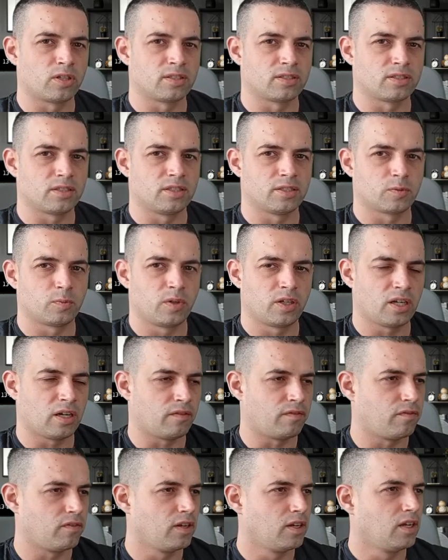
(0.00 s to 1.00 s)
since we
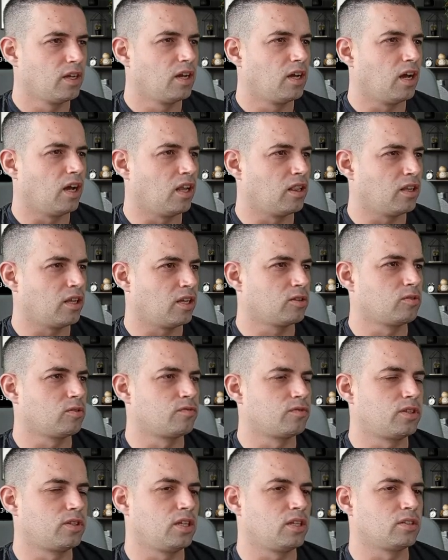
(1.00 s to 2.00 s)
have a lot of
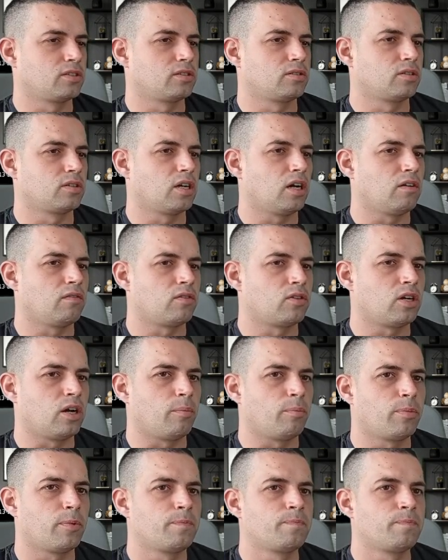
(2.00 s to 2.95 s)
things to cover up.